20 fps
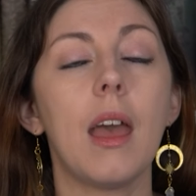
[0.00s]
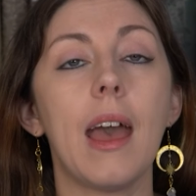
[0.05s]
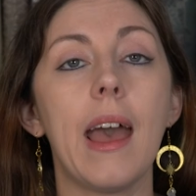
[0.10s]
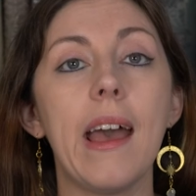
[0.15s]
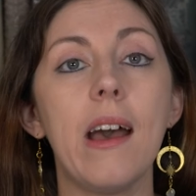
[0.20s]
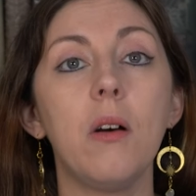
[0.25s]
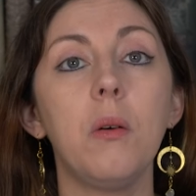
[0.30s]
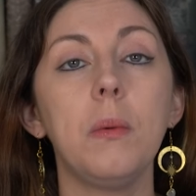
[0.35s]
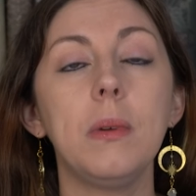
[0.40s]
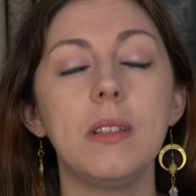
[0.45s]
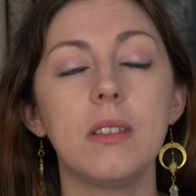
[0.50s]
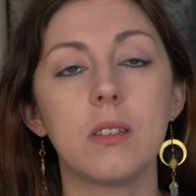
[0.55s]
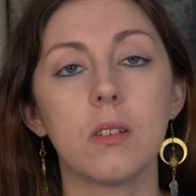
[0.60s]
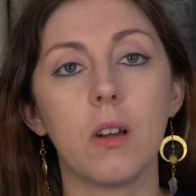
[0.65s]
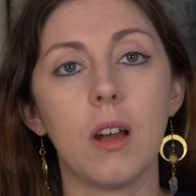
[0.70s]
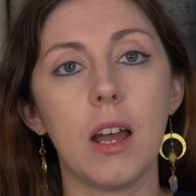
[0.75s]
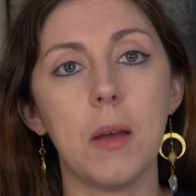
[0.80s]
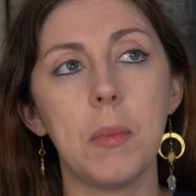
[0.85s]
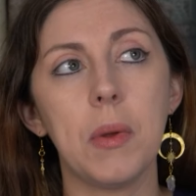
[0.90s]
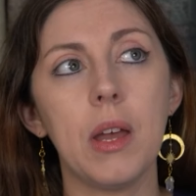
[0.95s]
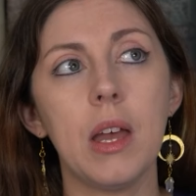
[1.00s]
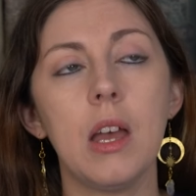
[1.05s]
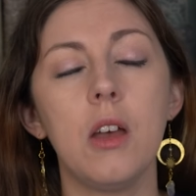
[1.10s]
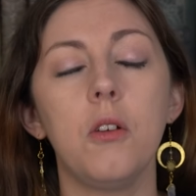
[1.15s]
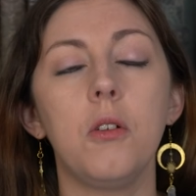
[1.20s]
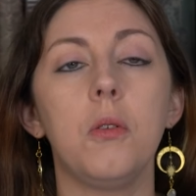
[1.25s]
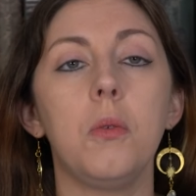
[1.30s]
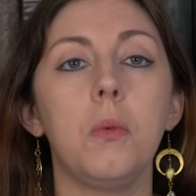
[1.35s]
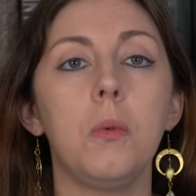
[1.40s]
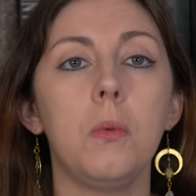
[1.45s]
Alwyn Scribe,
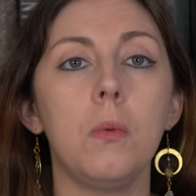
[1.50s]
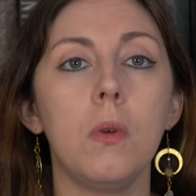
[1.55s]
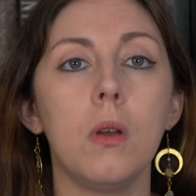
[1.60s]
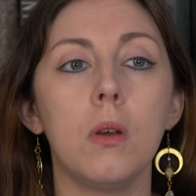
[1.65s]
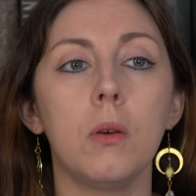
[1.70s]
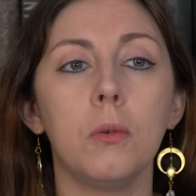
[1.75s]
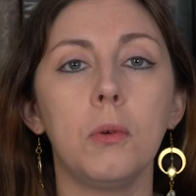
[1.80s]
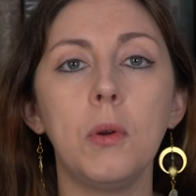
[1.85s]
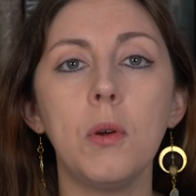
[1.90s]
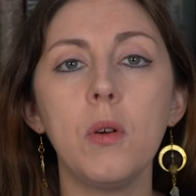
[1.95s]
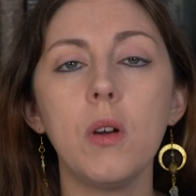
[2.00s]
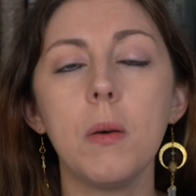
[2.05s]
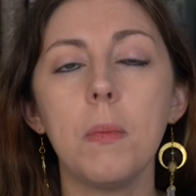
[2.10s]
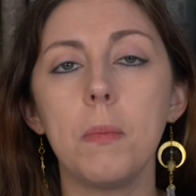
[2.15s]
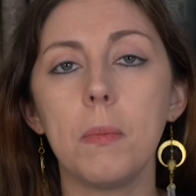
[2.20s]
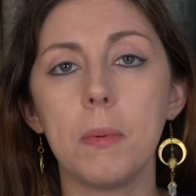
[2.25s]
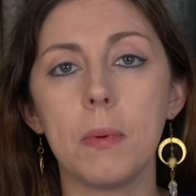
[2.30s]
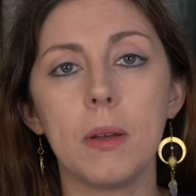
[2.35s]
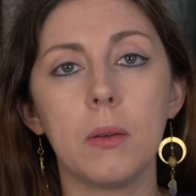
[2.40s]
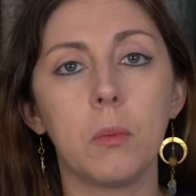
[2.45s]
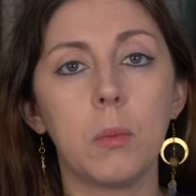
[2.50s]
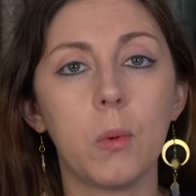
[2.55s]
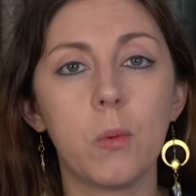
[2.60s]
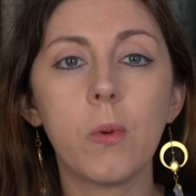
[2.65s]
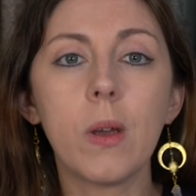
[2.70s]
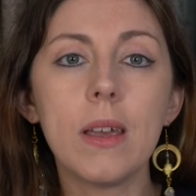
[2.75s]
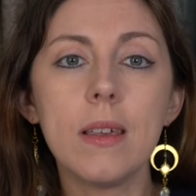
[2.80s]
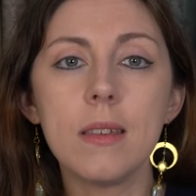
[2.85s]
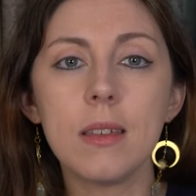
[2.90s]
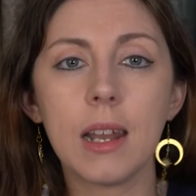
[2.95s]
who grew up and was
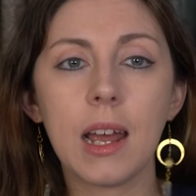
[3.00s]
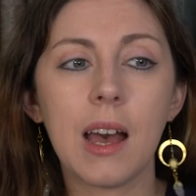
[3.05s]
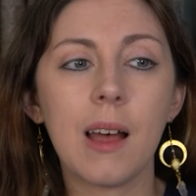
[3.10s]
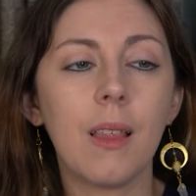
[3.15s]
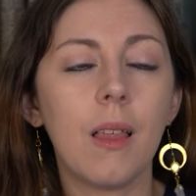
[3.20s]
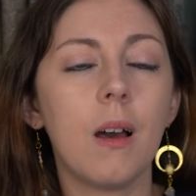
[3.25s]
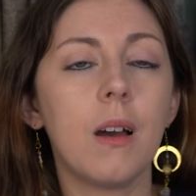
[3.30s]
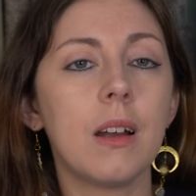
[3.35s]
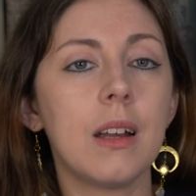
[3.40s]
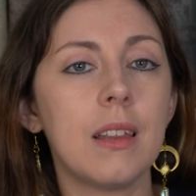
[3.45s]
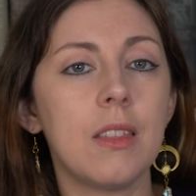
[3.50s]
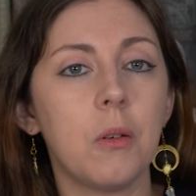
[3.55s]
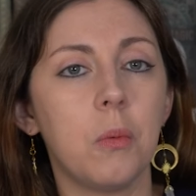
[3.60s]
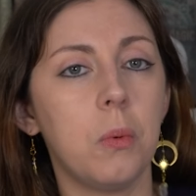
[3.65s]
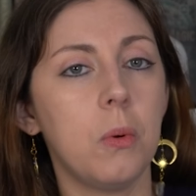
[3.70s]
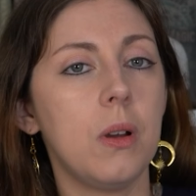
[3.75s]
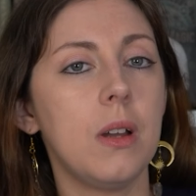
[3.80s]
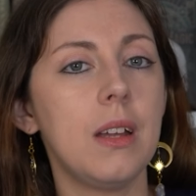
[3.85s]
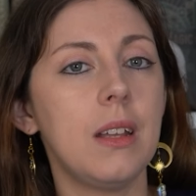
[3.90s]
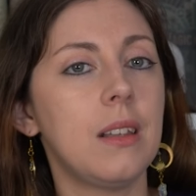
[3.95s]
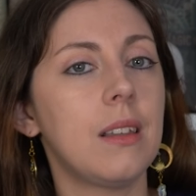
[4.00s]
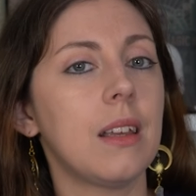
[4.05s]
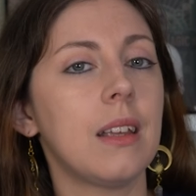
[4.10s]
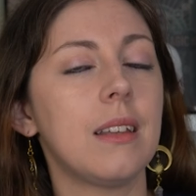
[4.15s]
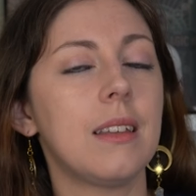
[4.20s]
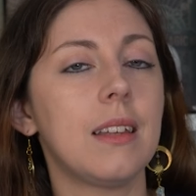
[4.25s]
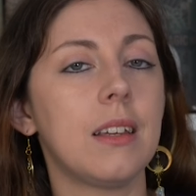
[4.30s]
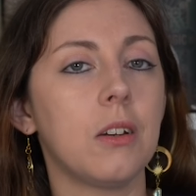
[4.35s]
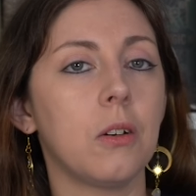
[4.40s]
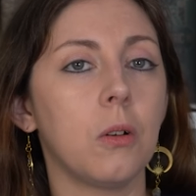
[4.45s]
raised an outlaw in the woods
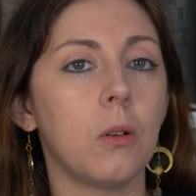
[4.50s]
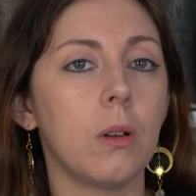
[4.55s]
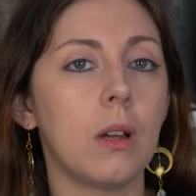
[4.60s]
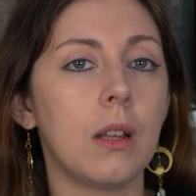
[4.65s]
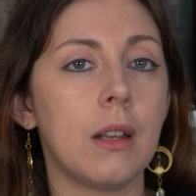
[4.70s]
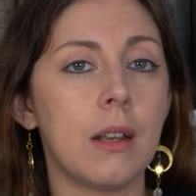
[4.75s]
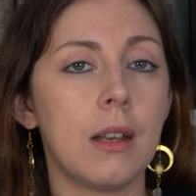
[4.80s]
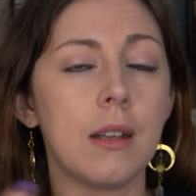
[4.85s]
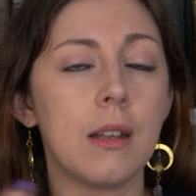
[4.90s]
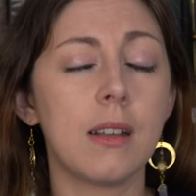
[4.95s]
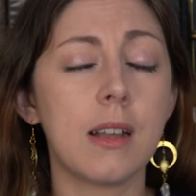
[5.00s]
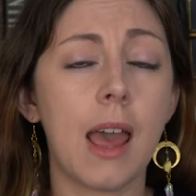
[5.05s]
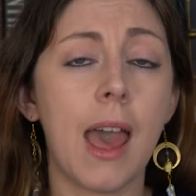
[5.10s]
until an